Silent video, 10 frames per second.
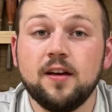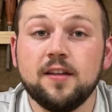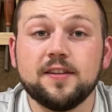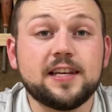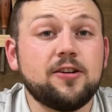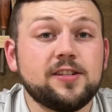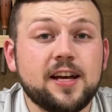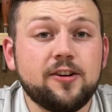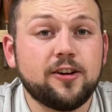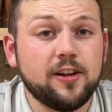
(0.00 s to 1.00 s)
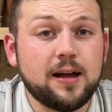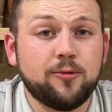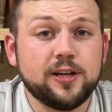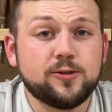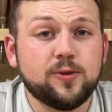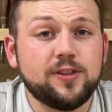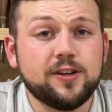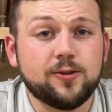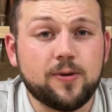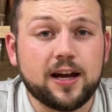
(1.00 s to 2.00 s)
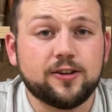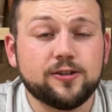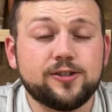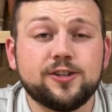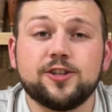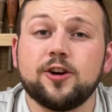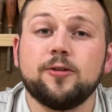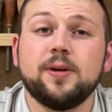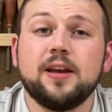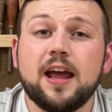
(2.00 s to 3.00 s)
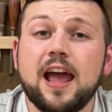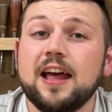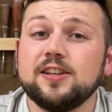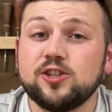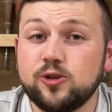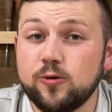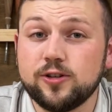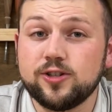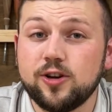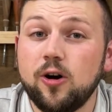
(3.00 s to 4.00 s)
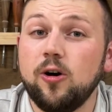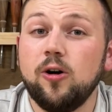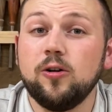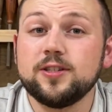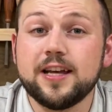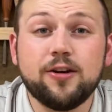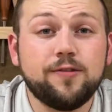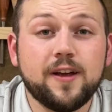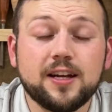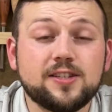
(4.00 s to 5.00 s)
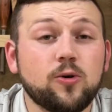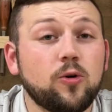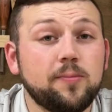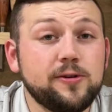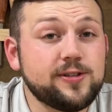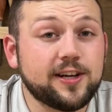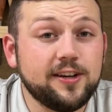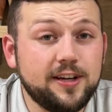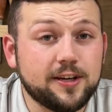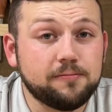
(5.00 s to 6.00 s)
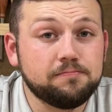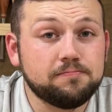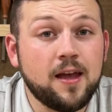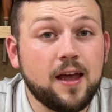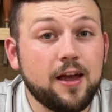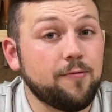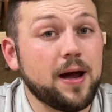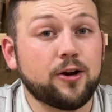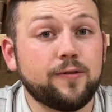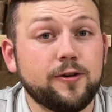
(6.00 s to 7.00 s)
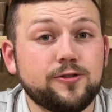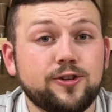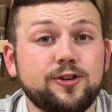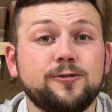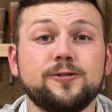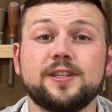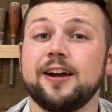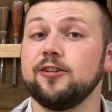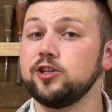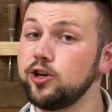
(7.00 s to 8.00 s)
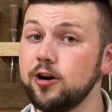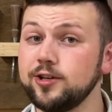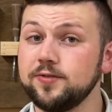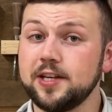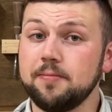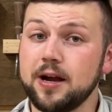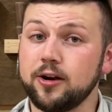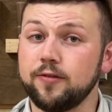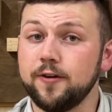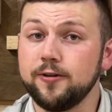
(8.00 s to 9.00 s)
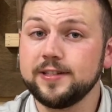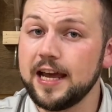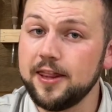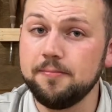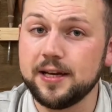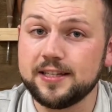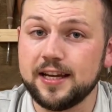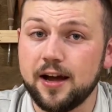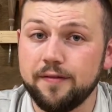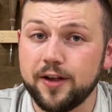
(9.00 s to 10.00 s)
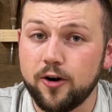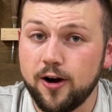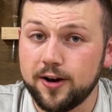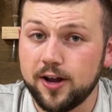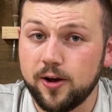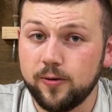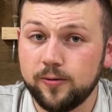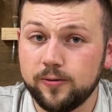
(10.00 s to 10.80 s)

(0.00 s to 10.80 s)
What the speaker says: The sound designer collaborates with the director to determine and source all sound effects or music needed. If microphones are used, they are in charge of said microphones and the mixing of their audio.